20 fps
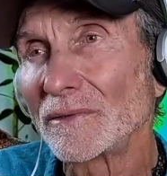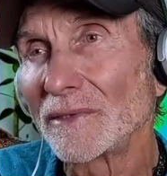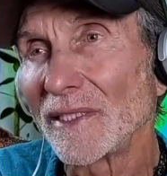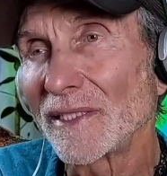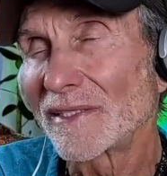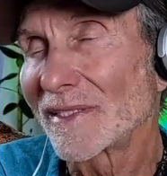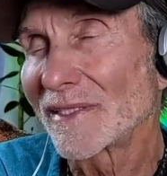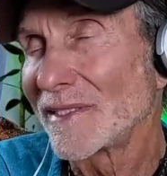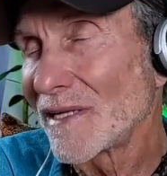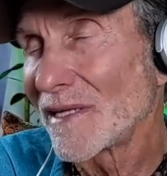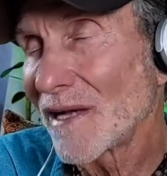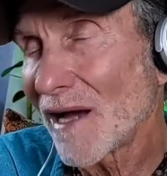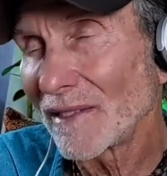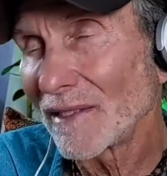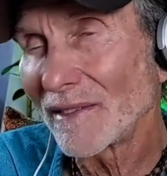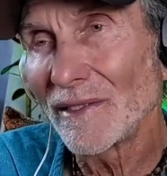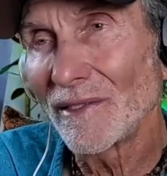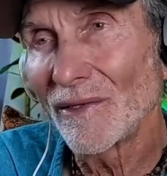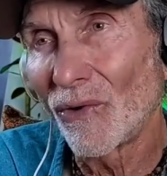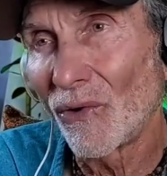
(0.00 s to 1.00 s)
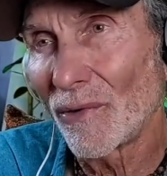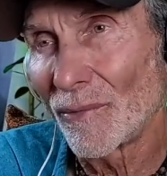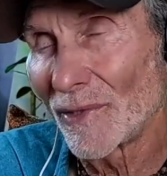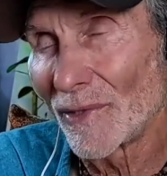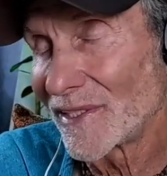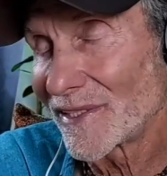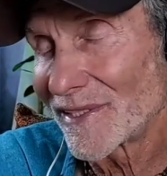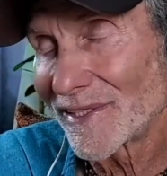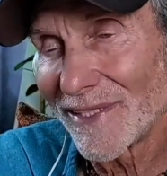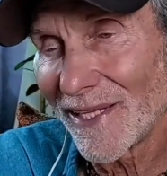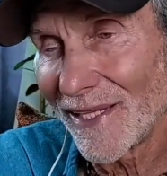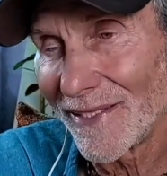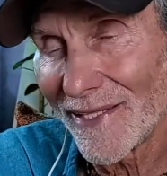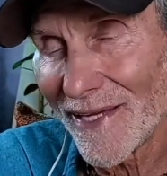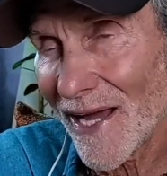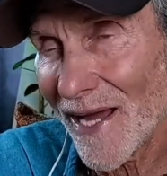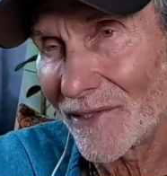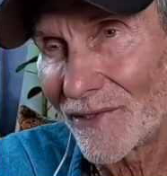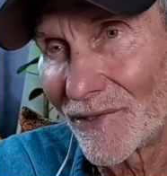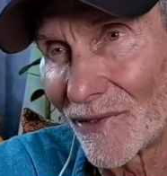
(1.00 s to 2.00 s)
It's not normal. It's not
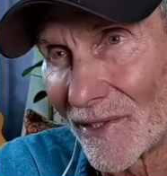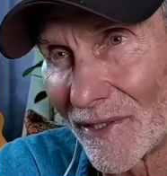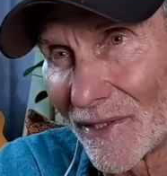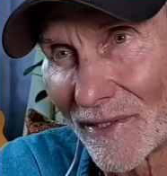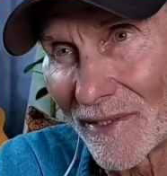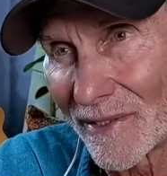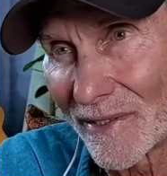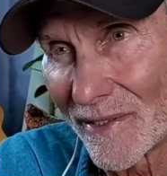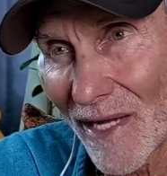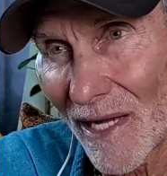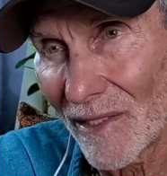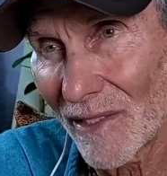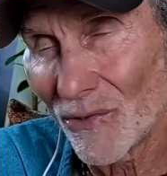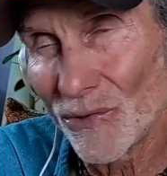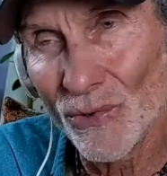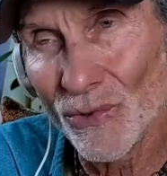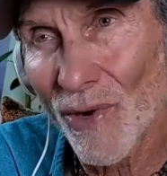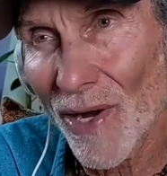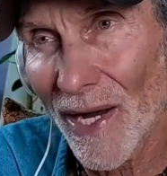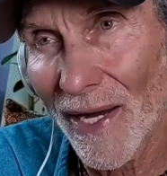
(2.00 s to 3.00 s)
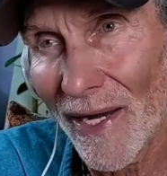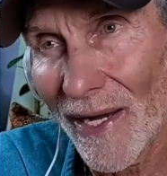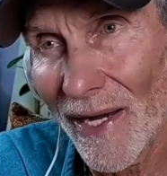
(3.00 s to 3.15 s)
natural. It's not who I